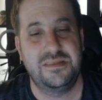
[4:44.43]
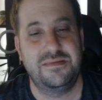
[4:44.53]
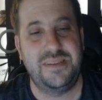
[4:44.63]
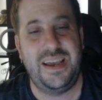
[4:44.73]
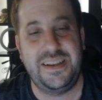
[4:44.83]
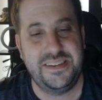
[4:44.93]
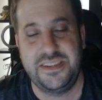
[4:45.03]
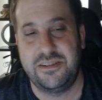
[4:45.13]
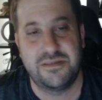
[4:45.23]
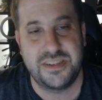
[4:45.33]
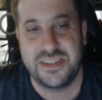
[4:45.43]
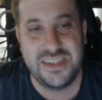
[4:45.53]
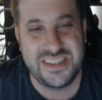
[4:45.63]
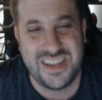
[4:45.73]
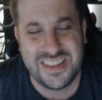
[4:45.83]
S tiers.
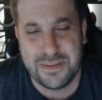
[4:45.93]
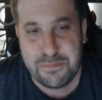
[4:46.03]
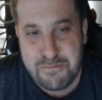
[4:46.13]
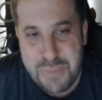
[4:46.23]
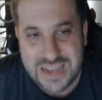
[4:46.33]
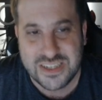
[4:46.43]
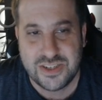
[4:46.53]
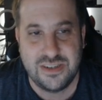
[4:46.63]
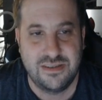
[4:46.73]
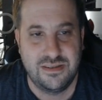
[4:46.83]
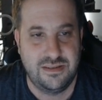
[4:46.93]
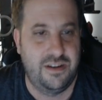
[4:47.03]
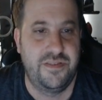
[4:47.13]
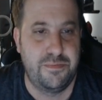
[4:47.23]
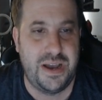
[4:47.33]
It's not the best
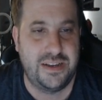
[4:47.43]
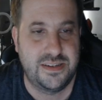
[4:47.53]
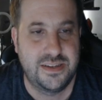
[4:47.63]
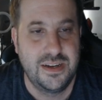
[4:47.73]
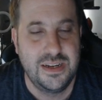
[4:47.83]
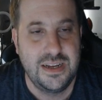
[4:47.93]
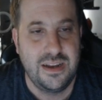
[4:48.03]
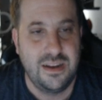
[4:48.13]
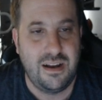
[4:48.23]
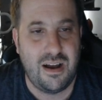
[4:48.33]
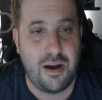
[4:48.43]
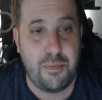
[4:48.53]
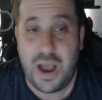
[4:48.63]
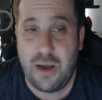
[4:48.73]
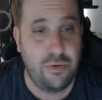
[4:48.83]
of the best.
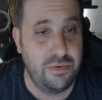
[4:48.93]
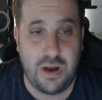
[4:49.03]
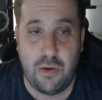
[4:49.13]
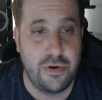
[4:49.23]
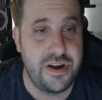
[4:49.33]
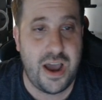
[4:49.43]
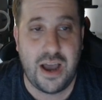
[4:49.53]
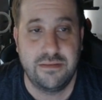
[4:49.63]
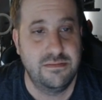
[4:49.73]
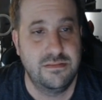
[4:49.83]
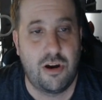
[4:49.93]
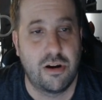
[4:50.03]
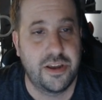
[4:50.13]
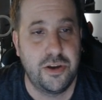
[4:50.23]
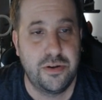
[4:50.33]
I would not
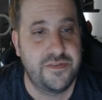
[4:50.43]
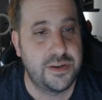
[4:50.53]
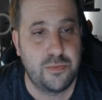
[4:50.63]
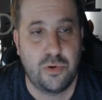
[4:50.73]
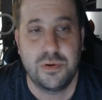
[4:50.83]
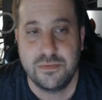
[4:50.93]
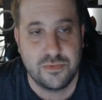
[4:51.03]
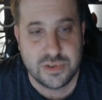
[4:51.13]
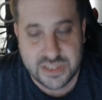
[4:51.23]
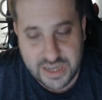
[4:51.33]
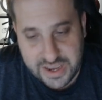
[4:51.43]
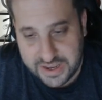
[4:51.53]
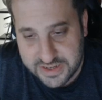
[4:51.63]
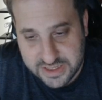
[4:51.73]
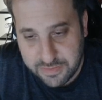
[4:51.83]
argue if someone was saying
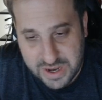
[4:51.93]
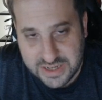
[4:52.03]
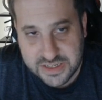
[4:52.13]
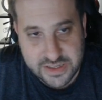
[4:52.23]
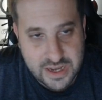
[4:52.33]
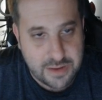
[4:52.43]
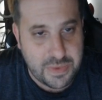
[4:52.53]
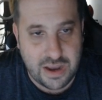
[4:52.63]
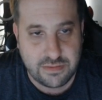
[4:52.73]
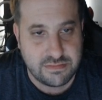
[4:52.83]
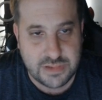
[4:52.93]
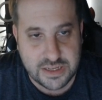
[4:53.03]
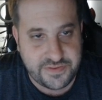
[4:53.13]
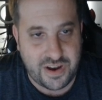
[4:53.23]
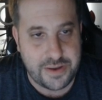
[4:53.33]
it's the best to them.
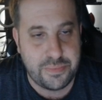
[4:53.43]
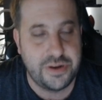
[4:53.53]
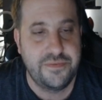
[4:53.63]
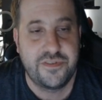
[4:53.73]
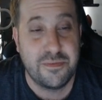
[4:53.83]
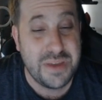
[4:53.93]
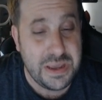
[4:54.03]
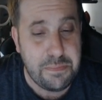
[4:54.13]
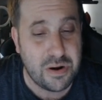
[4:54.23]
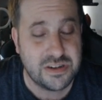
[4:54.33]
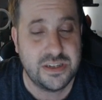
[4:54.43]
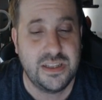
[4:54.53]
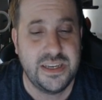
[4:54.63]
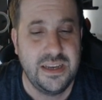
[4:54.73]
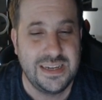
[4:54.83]
That's fine. But for me
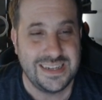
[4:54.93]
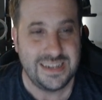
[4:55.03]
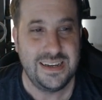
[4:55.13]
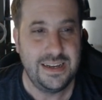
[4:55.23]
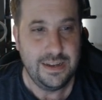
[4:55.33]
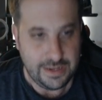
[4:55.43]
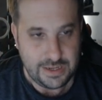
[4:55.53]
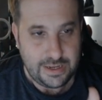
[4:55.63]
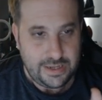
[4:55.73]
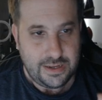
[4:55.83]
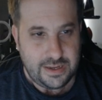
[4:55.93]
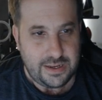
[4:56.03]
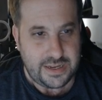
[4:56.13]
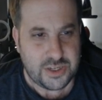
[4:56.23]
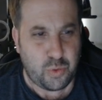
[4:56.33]
personally,
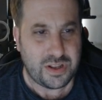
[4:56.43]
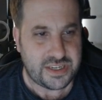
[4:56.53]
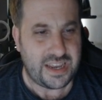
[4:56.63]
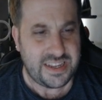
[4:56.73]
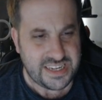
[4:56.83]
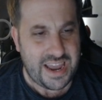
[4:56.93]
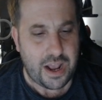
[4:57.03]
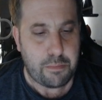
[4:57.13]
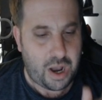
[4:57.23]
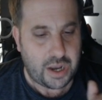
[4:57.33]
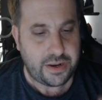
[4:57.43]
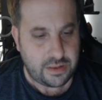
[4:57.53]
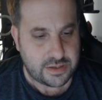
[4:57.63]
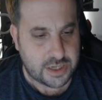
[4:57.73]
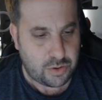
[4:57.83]
It's one state. It's enak banget.
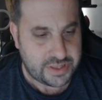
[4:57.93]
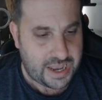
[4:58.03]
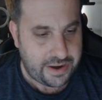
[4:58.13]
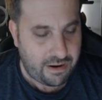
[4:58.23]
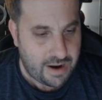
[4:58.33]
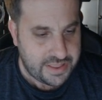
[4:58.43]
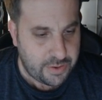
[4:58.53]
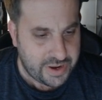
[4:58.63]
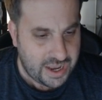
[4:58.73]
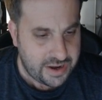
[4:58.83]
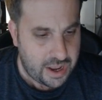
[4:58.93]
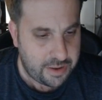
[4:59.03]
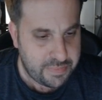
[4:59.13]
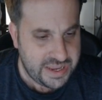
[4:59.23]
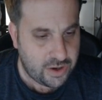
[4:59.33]
Let's go with that. All right, then we got
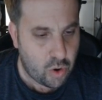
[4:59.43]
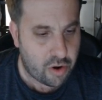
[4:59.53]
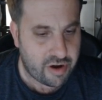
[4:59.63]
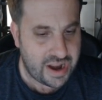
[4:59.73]
mi goreng